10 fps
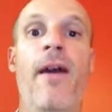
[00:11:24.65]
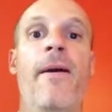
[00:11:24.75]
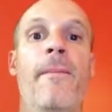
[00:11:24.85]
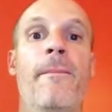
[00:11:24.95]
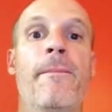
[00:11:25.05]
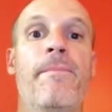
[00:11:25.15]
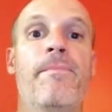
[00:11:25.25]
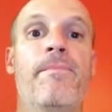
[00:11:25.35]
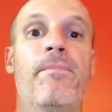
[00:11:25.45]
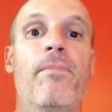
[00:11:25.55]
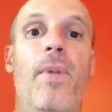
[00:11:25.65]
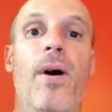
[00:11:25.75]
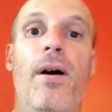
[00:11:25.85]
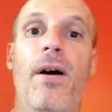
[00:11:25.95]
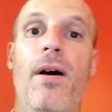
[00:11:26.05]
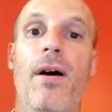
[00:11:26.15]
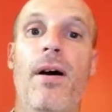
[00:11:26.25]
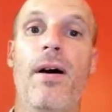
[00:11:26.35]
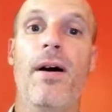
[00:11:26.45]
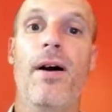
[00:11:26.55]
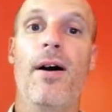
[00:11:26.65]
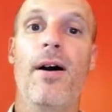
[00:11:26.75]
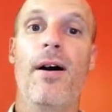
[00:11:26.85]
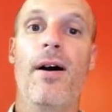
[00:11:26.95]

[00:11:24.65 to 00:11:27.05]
(silence)